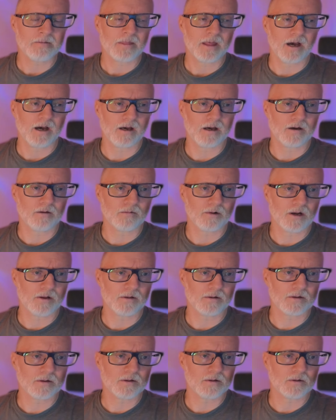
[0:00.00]
Uh,
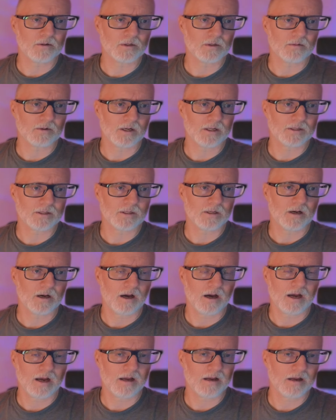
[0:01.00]
rather than do Shavasana,
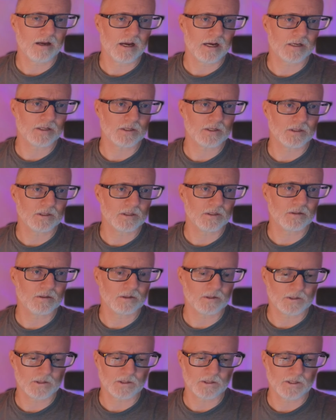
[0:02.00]
I actually
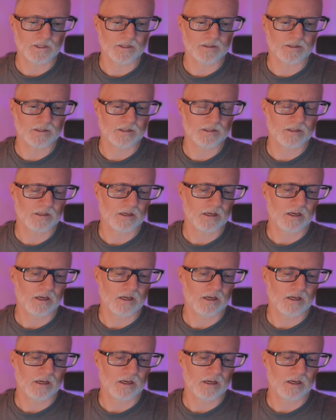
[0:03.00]
sit.